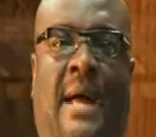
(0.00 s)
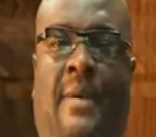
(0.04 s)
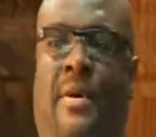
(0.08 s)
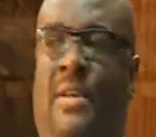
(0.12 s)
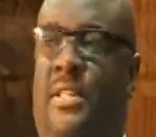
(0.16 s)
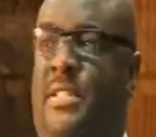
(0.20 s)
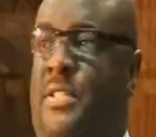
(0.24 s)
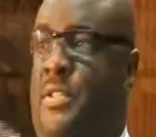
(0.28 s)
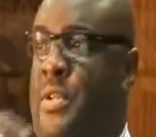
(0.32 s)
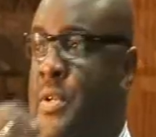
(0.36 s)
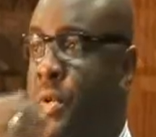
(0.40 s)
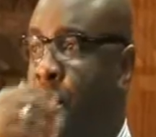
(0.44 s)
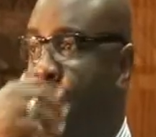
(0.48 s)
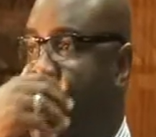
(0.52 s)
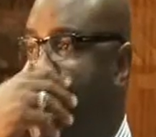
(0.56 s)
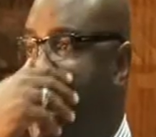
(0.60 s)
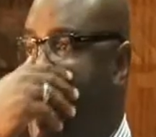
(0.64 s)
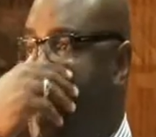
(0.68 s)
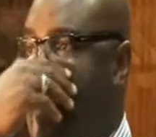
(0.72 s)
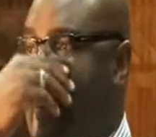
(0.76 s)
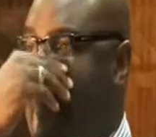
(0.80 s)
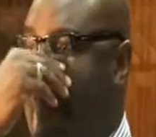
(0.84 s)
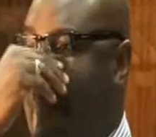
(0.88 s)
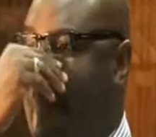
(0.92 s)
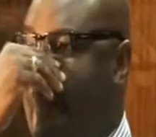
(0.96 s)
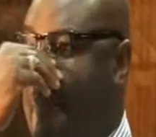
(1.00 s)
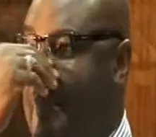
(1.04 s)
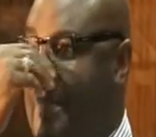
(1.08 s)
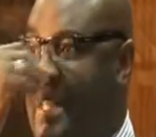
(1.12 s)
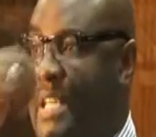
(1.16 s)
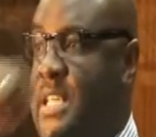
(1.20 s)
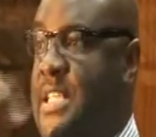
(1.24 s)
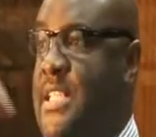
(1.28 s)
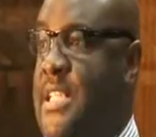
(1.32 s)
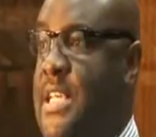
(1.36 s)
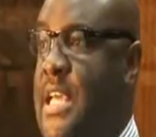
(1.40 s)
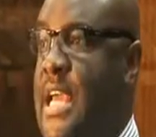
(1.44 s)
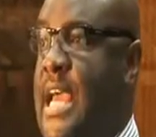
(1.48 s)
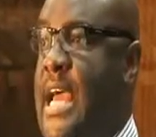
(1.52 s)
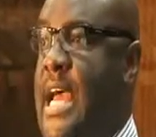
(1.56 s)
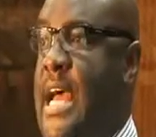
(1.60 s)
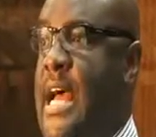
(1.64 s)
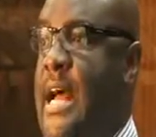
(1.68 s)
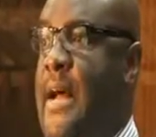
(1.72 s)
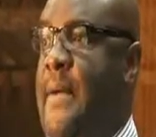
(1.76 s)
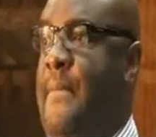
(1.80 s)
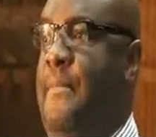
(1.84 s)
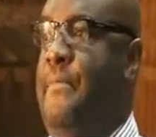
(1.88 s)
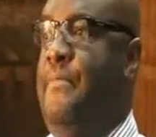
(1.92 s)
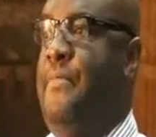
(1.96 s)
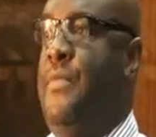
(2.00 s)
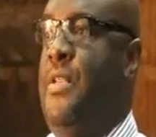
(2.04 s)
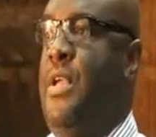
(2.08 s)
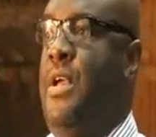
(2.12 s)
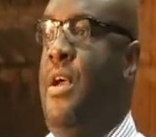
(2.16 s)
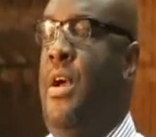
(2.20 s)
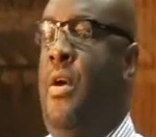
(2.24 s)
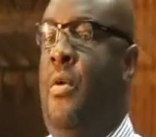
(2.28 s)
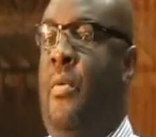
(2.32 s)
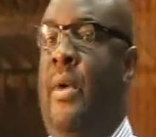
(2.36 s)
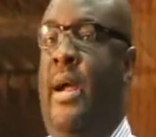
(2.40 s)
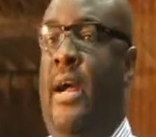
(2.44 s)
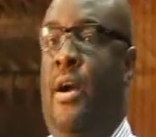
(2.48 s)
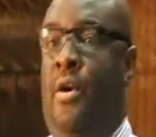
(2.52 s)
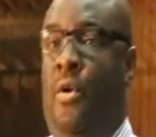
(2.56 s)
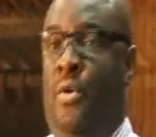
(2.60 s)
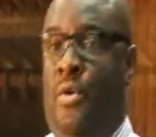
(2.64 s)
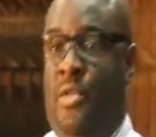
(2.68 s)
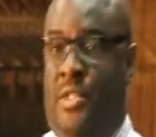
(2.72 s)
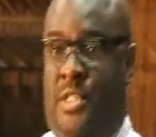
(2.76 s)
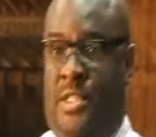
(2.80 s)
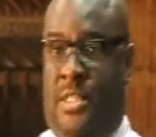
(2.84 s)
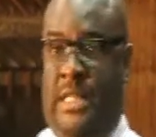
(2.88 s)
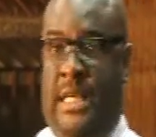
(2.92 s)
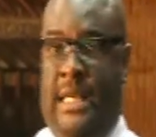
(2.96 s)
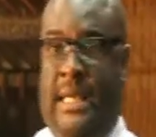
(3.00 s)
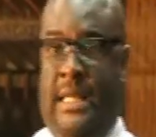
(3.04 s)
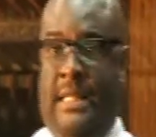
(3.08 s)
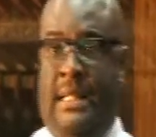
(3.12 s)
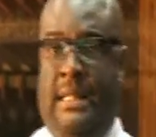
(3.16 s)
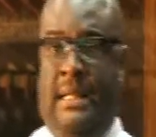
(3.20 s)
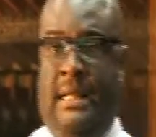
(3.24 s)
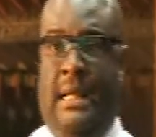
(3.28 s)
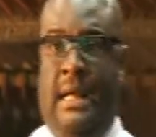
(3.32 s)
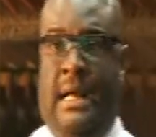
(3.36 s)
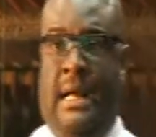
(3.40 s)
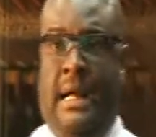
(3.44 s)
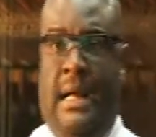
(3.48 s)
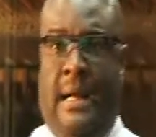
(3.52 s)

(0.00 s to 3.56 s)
I want to, this year, we're hosting,